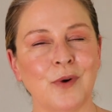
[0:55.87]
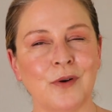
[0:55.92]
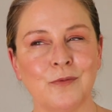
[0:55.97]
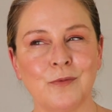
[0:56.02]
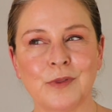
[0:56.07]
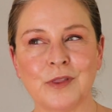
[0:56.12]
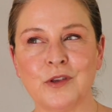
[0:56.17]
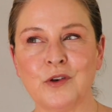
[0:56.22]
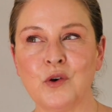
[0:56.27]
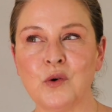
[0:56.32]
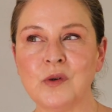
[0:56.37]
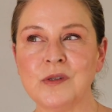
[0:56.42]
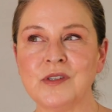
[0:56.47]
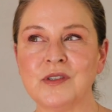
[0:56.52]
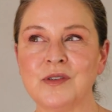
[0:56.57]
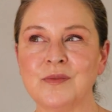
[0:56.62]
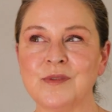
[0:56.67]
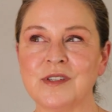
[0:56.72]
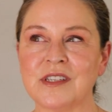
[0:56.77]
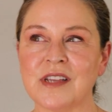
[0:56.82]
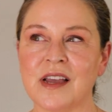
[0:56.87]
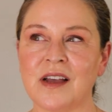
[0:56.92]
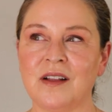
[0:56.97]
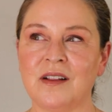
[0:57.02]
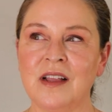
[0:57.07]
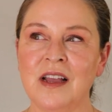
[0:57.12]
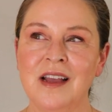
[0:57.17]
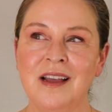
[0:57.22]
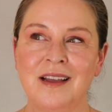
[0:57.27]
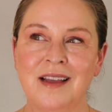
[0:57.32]
Where with the Nordstrom
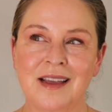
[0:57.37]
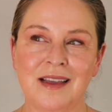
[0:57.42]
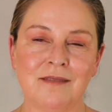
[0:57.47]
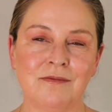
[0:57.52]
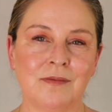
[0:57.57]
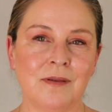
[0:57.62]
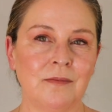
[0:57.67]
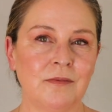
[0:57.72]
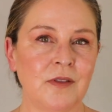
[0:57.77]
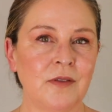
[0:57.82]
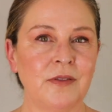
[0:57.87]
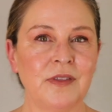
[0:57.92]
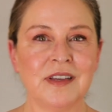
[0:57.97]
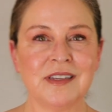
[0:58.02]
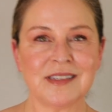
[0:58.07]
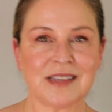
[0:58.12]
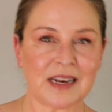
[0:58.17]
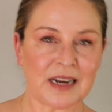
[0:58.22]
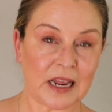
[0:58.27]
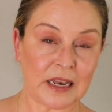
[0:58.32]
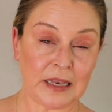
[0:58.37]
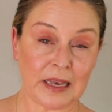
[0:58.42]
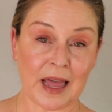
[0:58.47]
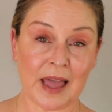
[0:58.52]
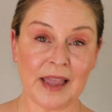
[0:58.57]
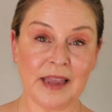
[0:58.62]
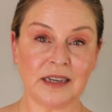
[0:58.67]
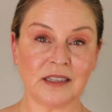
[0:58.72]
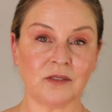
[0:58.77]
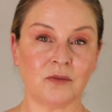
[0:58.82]
sale, it, the things that I
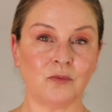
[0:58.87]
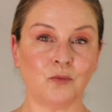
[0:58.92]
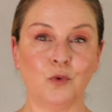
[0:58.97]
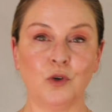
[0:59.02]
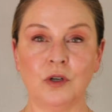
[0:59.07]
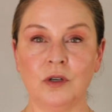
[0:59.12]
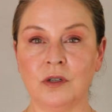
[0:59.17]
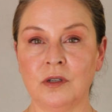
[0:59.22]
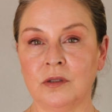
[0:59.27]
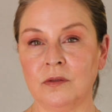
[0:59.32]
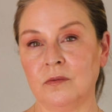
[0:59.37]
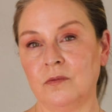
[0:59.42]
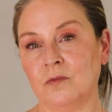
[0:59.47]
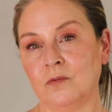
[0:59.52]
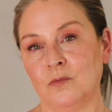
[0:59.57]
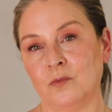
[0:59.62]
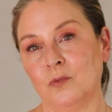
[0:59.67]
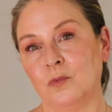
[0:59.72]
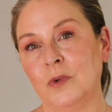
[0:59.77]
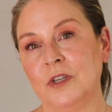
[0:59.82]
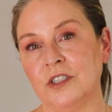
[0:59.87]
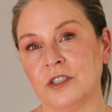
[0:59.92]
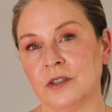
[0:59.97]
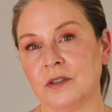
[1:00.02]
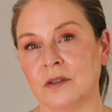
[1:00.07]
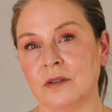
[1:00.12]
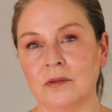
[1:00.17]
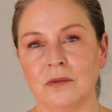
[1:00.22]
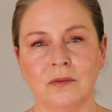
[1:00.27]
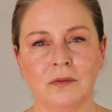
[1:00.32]
liked were
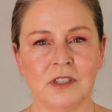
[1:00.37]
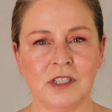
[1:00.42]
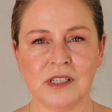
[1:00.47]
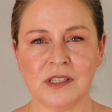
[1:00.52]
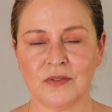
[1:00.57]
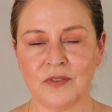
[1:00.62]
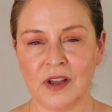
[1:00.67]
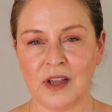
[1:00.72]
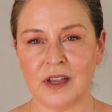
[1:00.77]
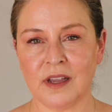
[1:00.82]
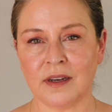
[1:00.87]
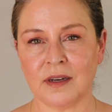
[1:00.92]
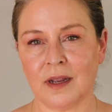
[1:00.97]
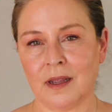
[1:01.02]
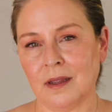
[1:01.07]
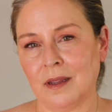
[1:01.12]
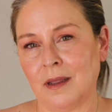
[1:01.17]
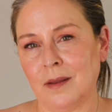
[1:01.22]
winter, which is fine.